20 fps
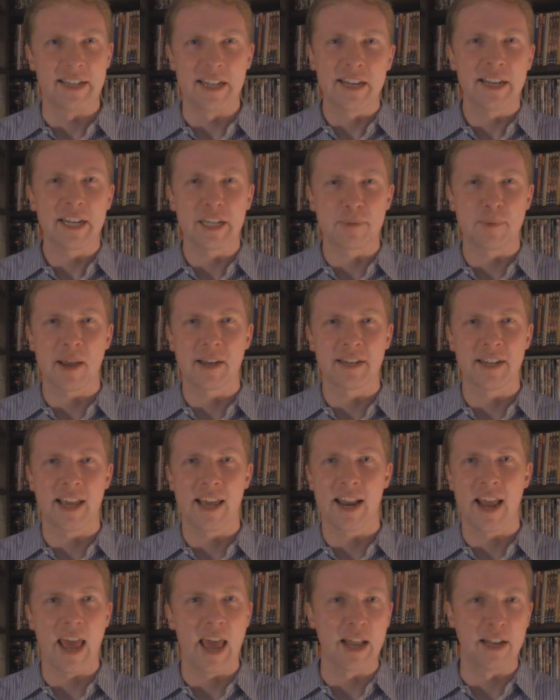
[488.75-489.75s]
didn't expect to
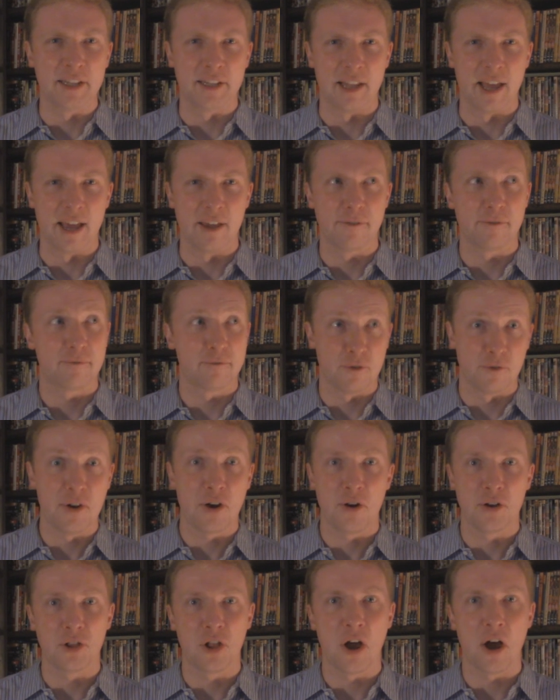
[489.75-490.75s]
get ahead in life for
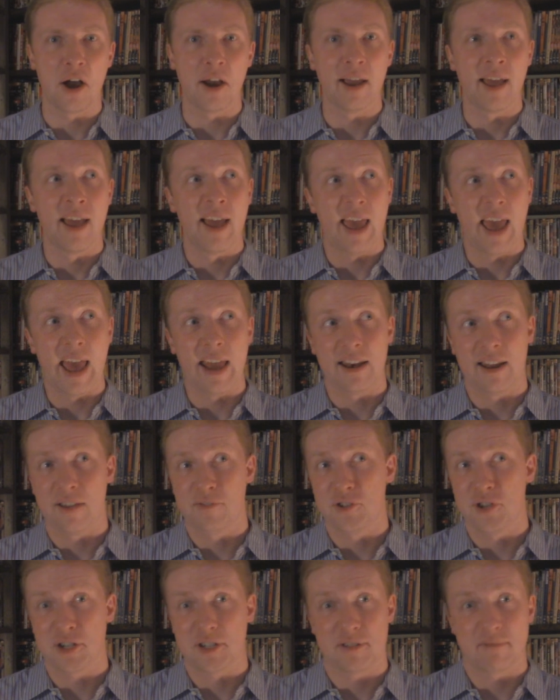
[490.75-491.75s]
very long and had
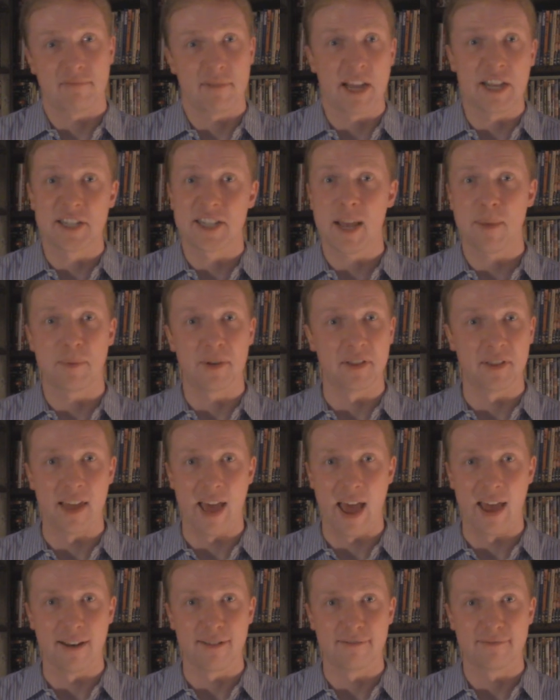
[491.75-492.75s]
just accepted
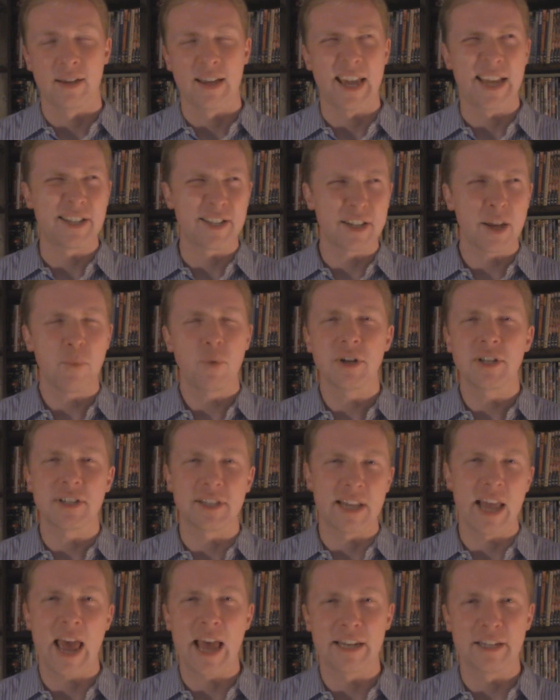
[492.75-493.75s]
that. It's somewhat
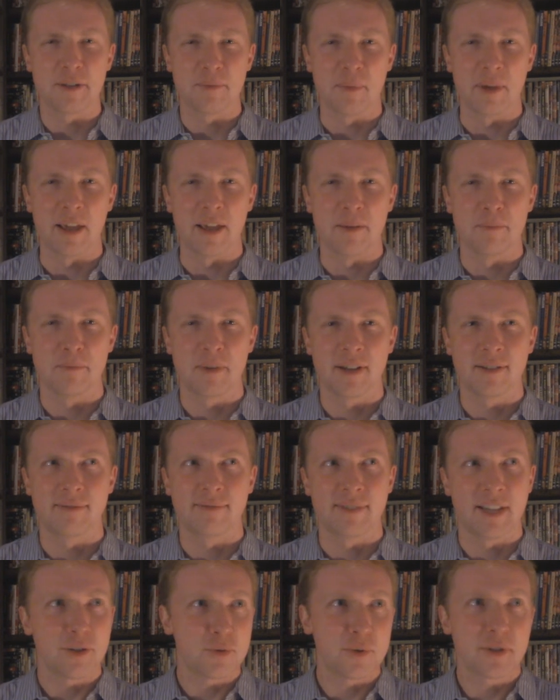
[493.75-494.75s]
sad to me, but
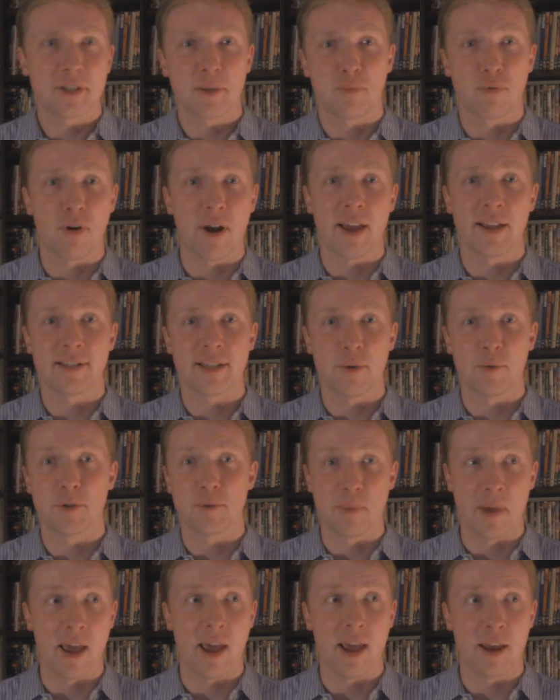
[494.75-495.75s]
this was the price that was
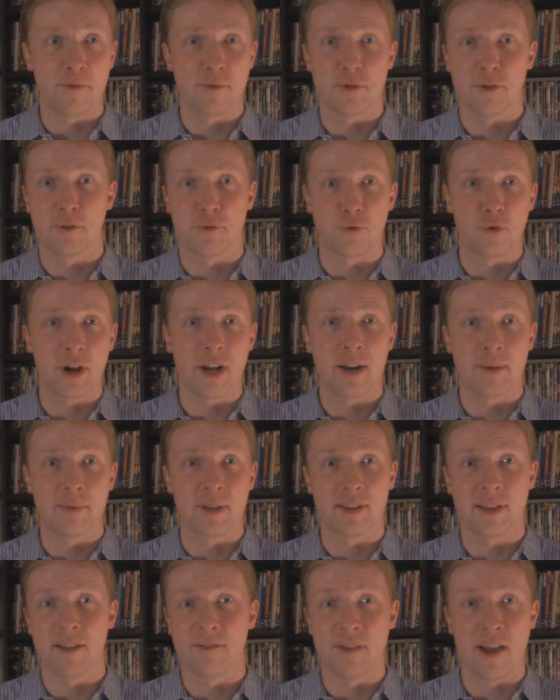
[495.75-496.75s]
paid for the freedom
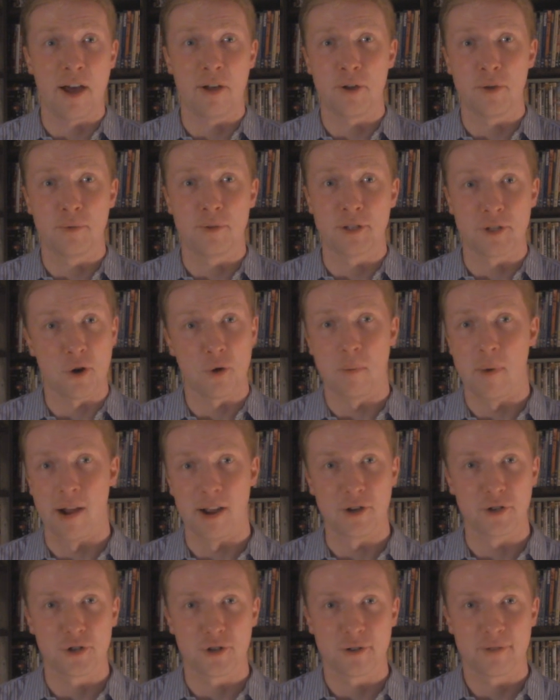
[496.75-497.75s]
that they valued so
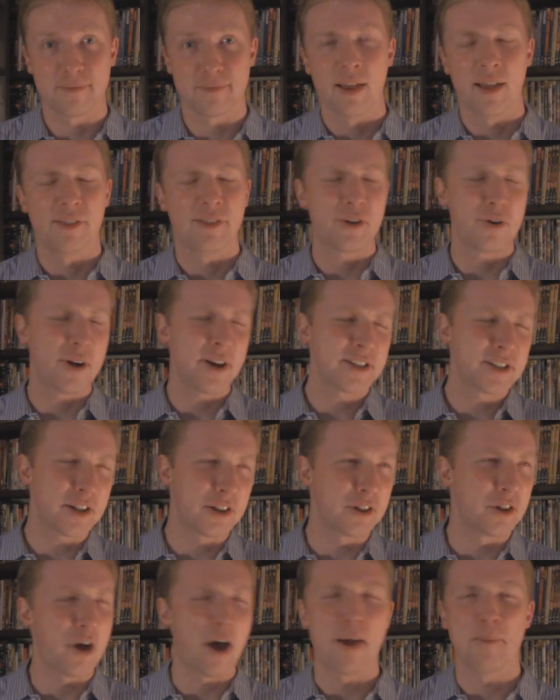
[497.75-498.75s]
much. There is a
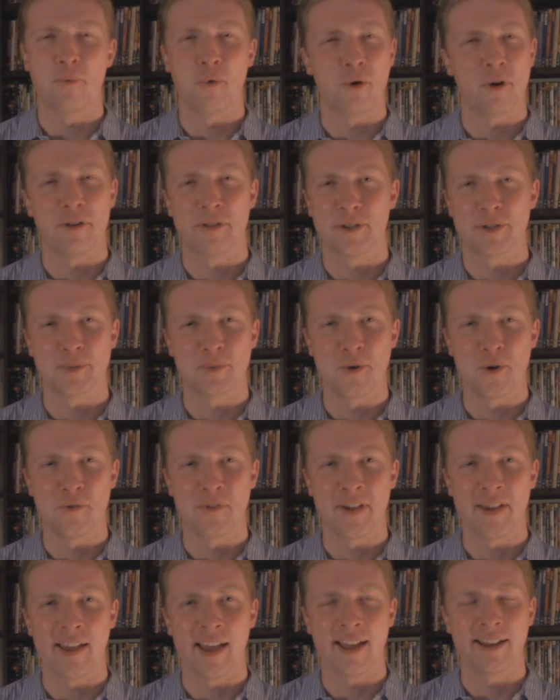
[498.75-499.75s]
lot more to this
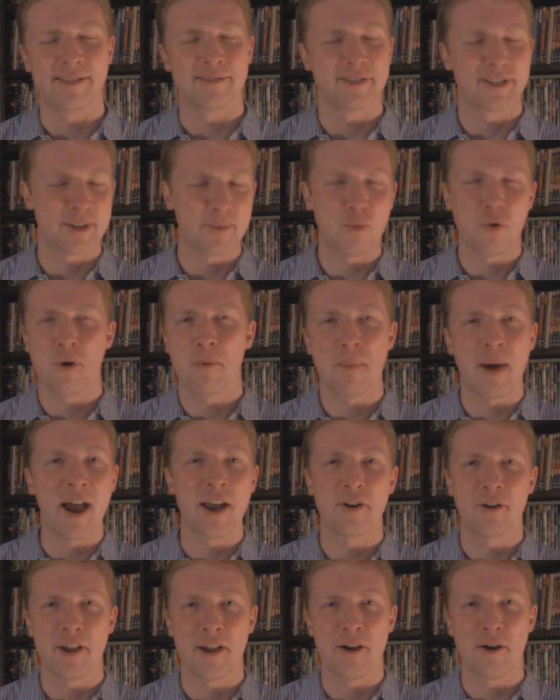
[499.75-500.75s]
movie and some more
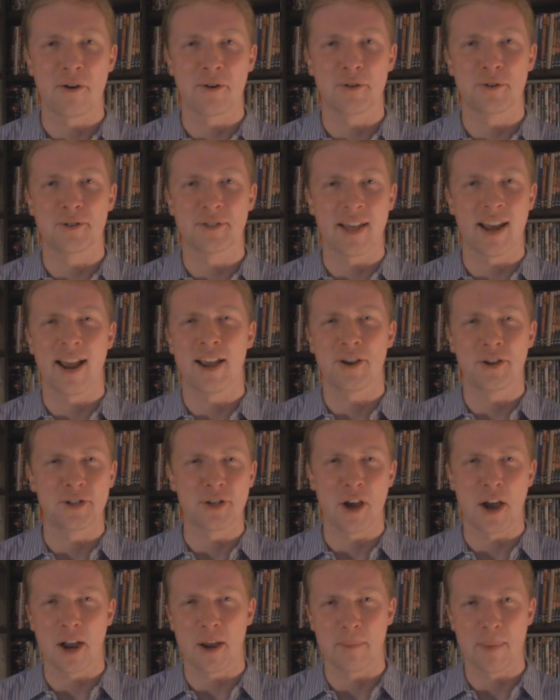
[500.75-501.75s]
minor characters that I could
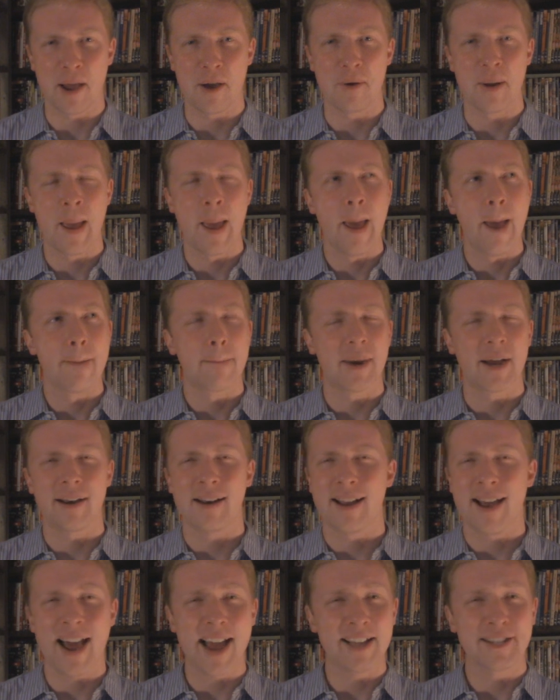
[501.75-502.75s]
talk about,
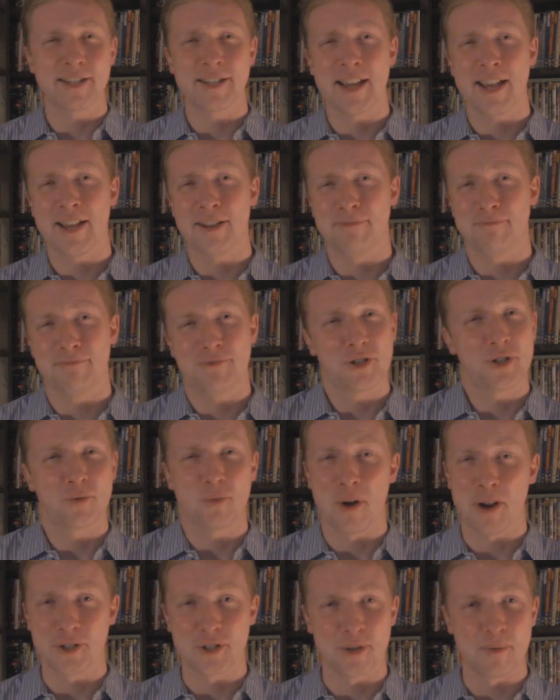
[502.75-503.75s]
but I'd say just
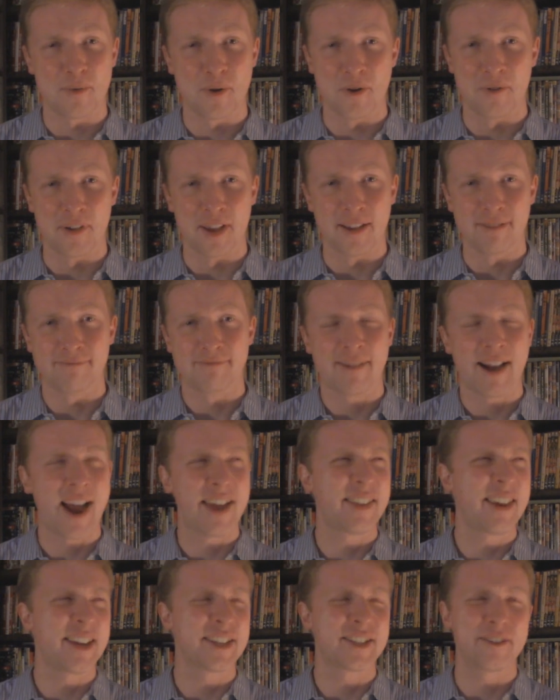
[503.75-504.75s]
watch the movie. I
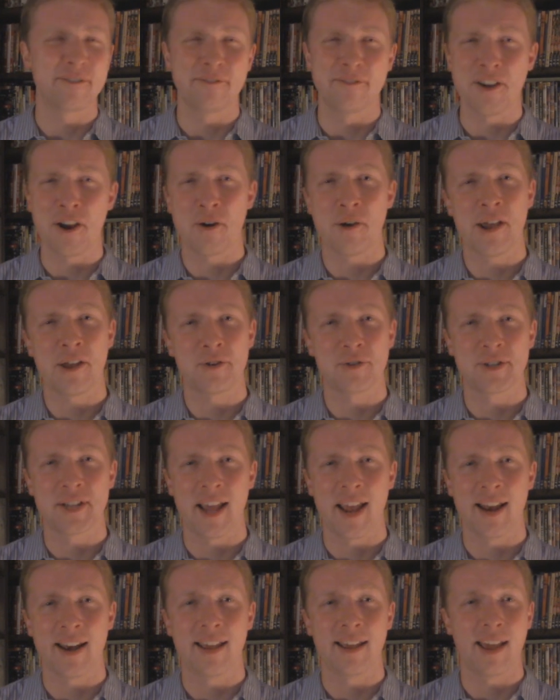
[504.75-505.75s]
think it's a very
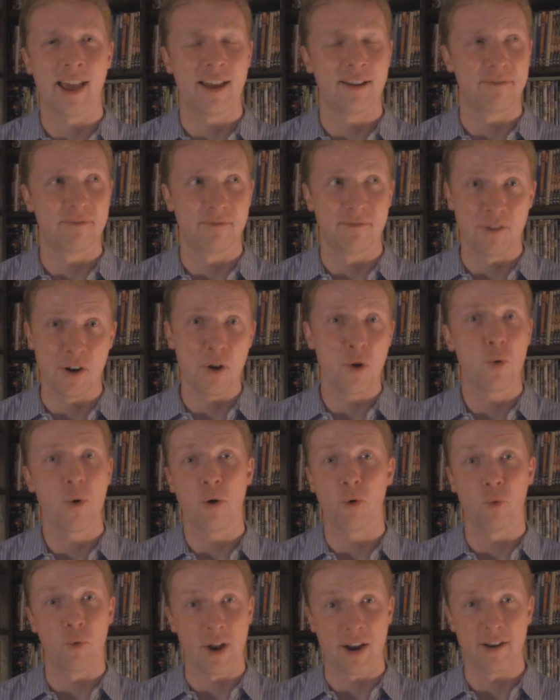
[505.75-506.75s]
entertaining and very
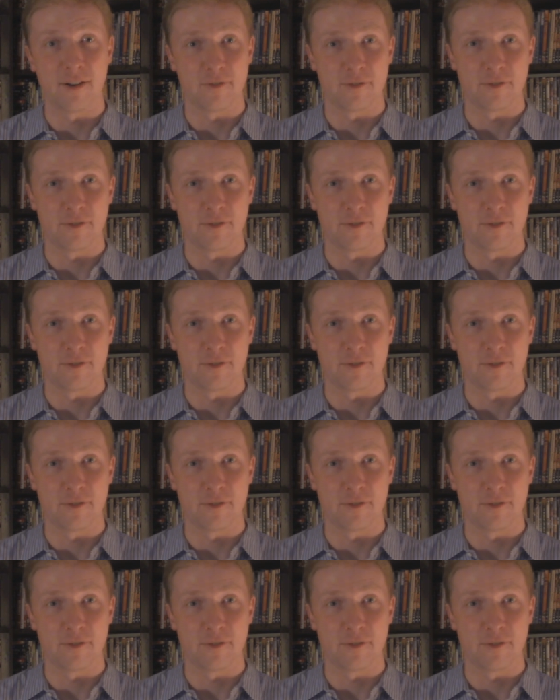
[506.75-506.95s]
well-written